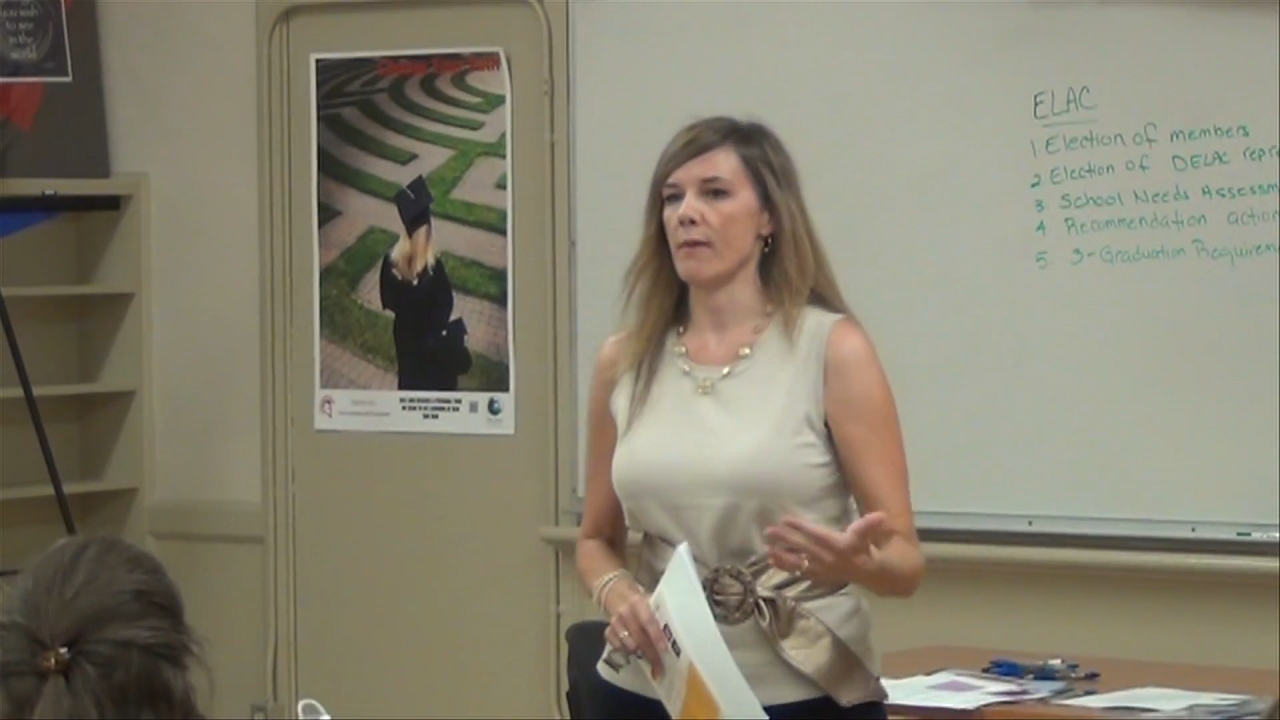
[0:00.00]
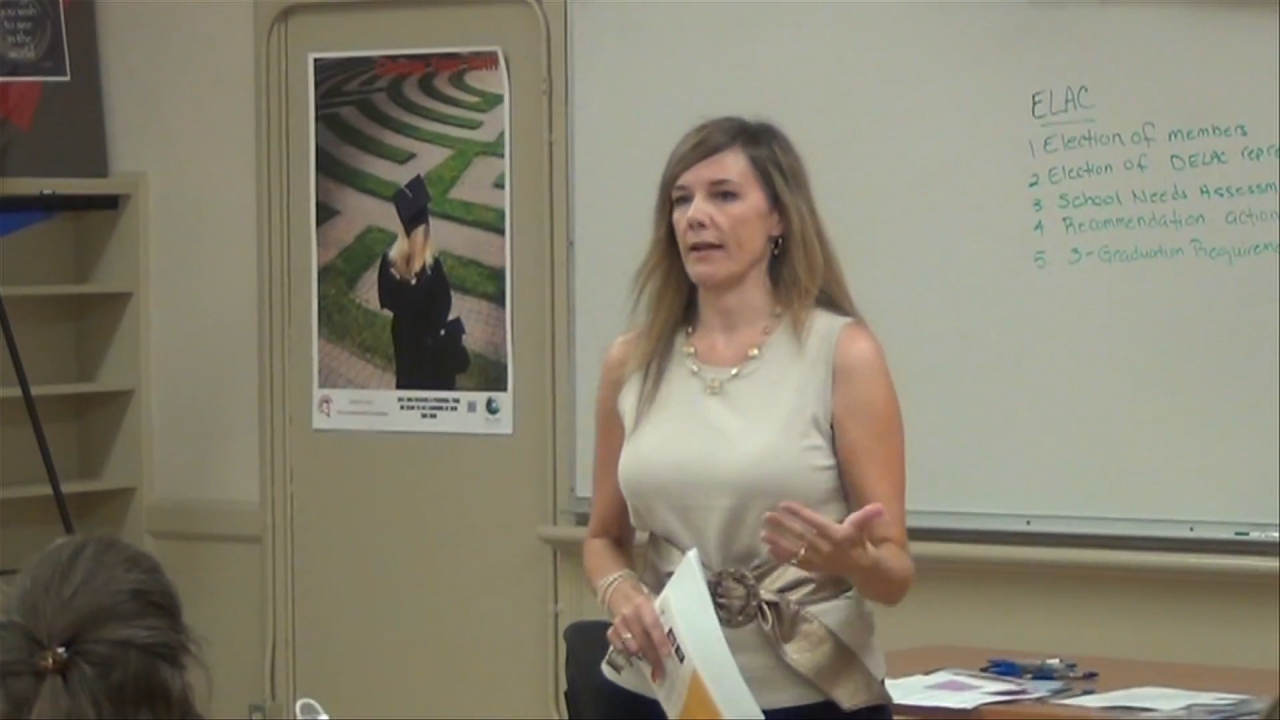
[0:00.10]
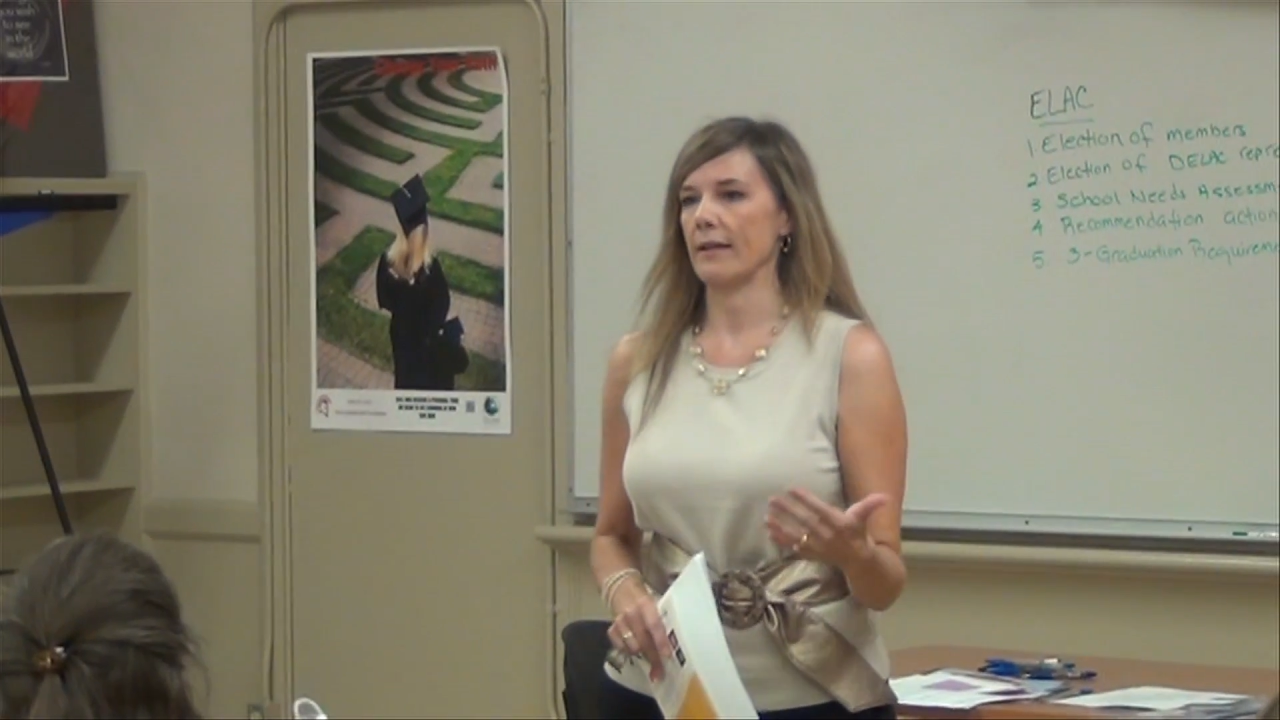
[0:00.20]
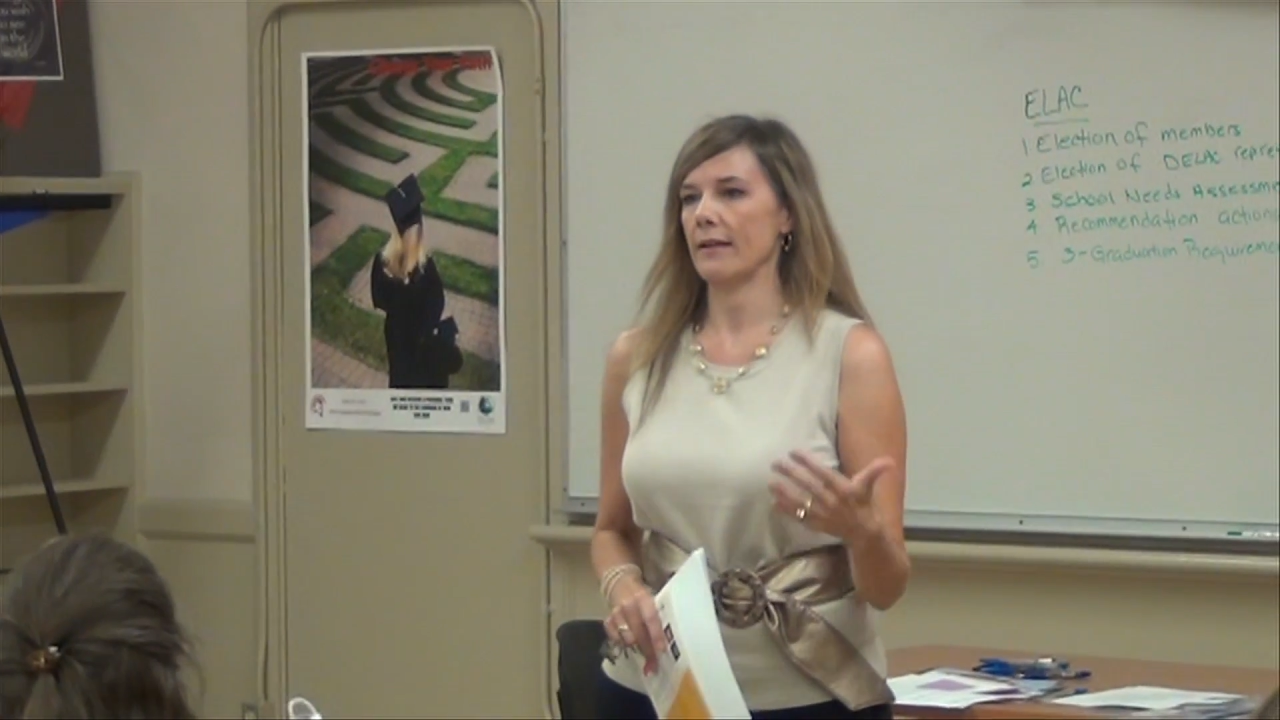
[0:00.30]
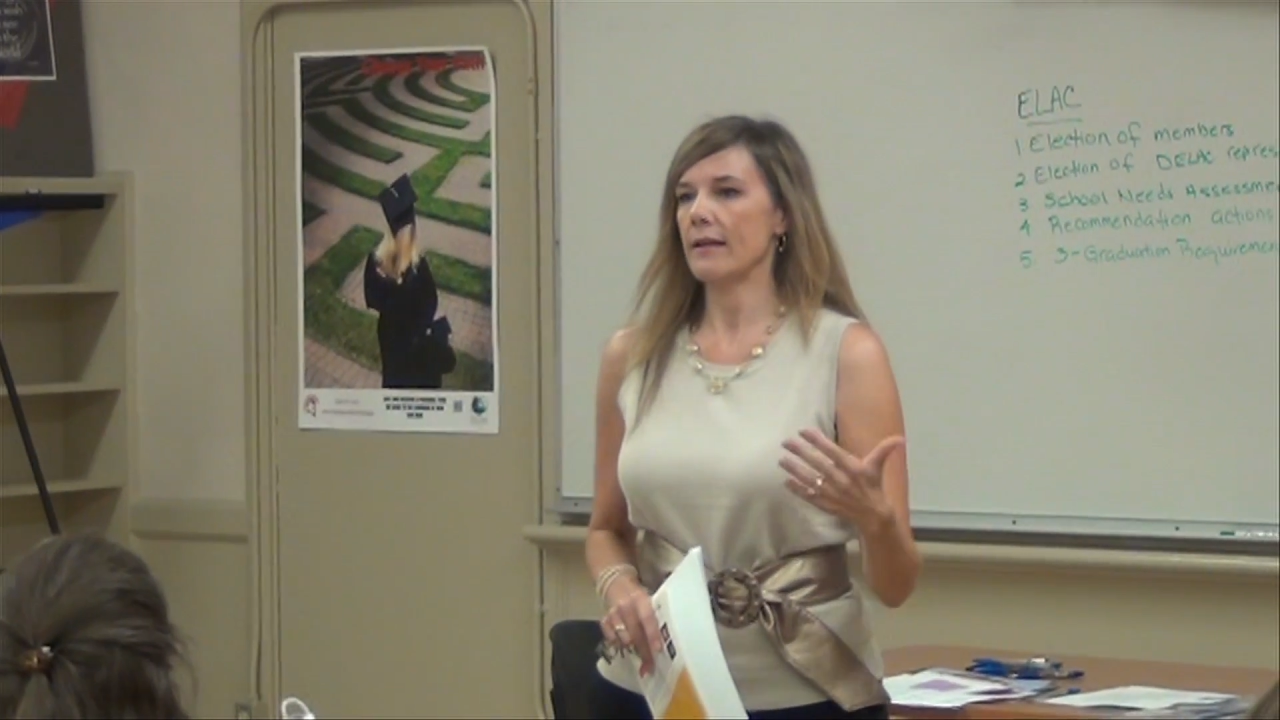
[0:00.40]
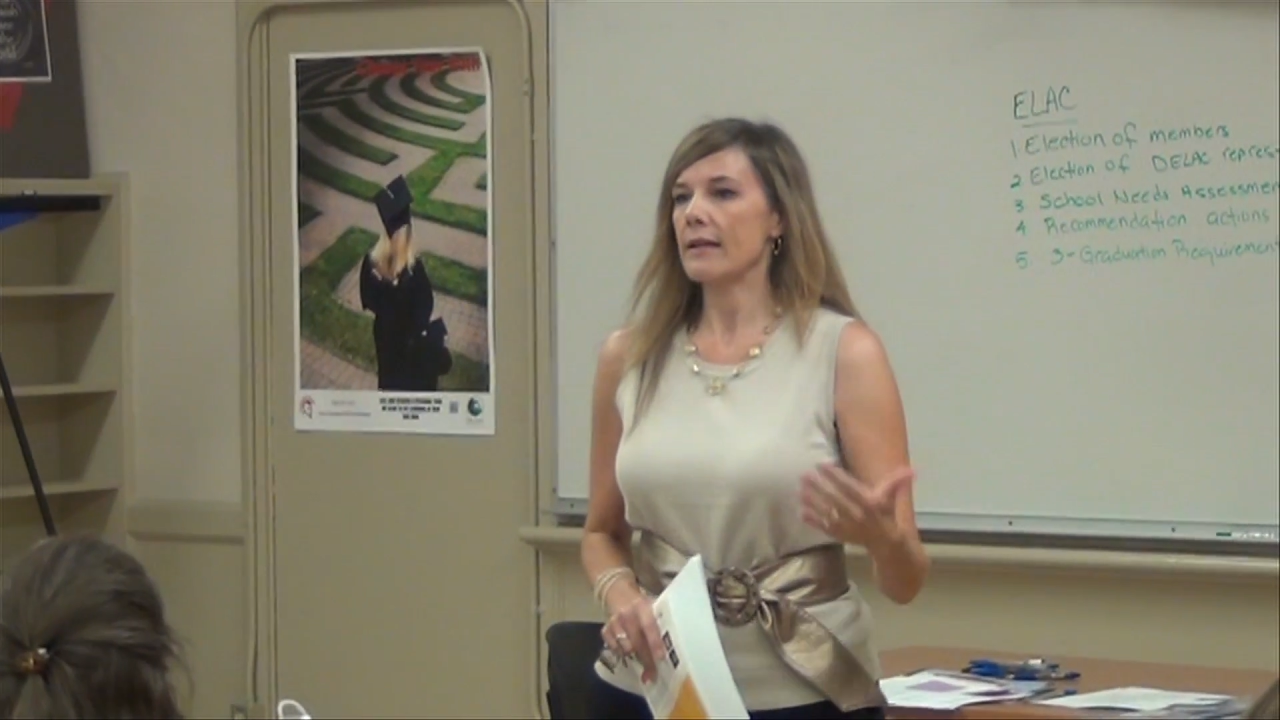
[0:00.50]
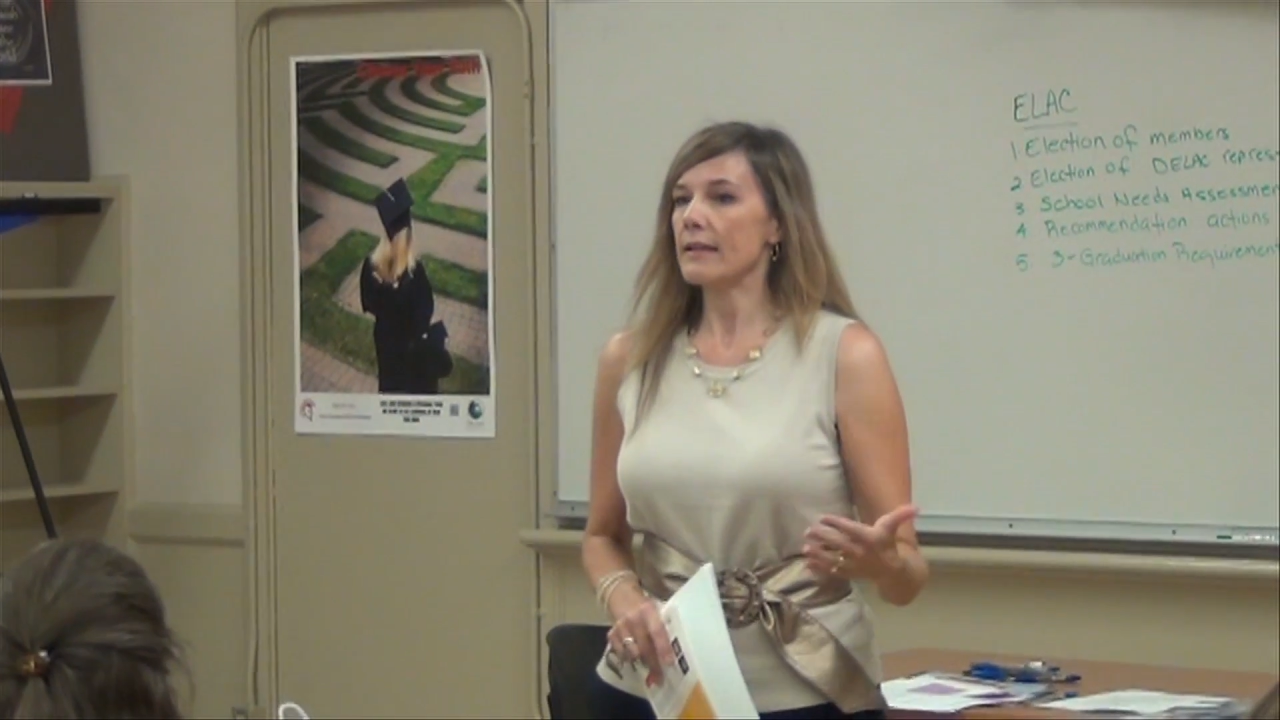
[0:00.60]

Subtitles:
my